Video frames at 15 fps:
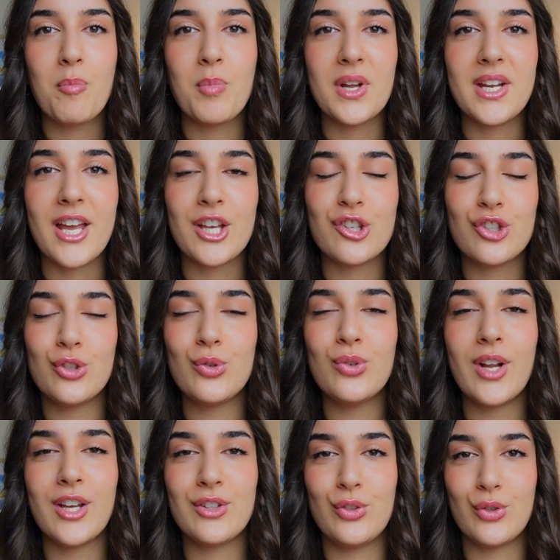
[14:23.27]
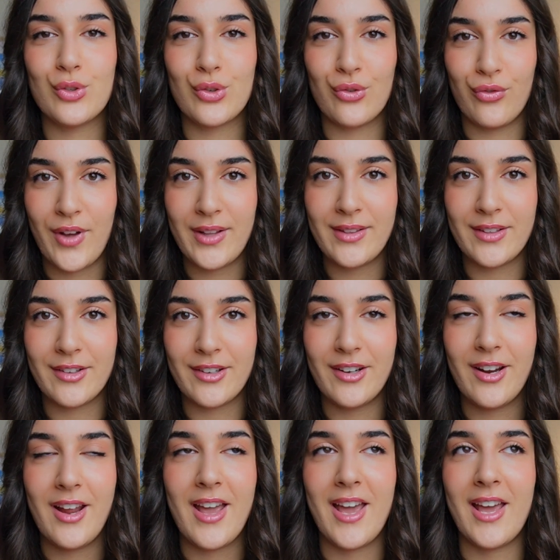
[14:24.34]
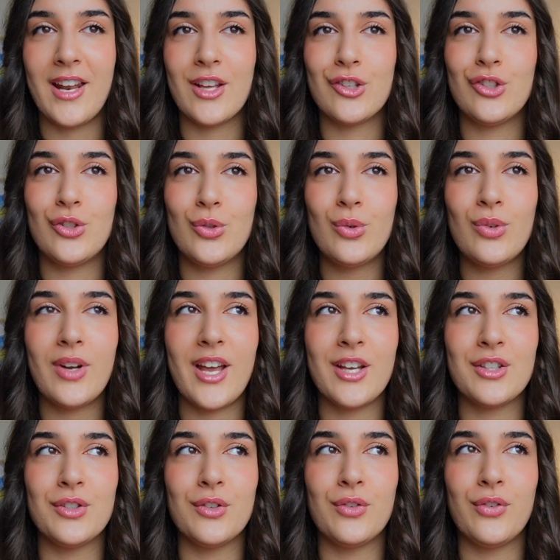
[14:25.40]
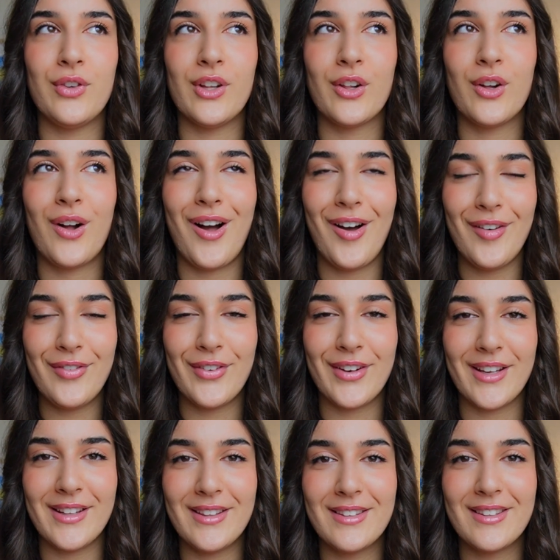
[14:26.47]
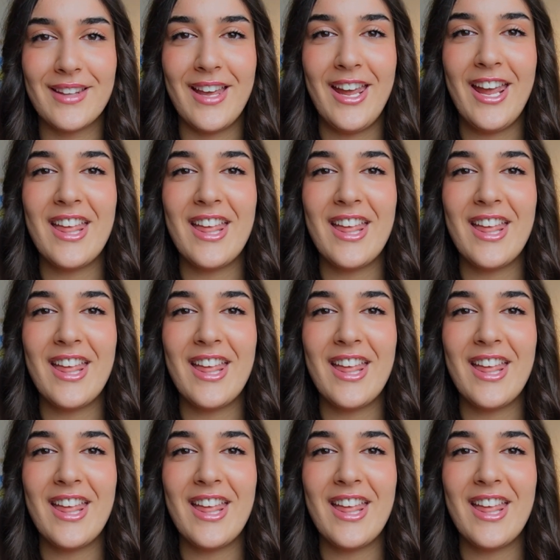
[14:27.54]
But as soon as you surrender and as soon as you feel confident,